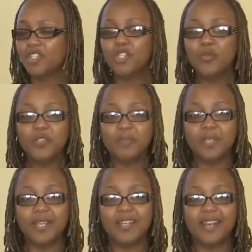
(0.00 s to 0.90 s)
Choose
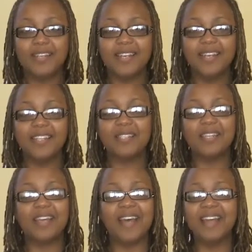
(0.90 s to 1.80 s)
me. And, and, and, it's,
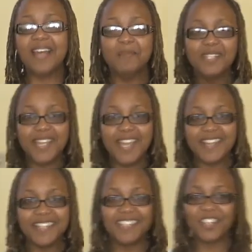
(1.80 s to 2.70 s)
and I'm
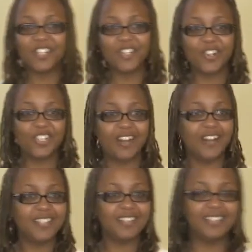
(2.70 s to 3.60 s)
saying this in a church and
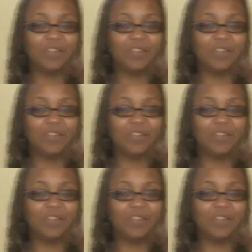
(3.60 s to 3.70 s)
not at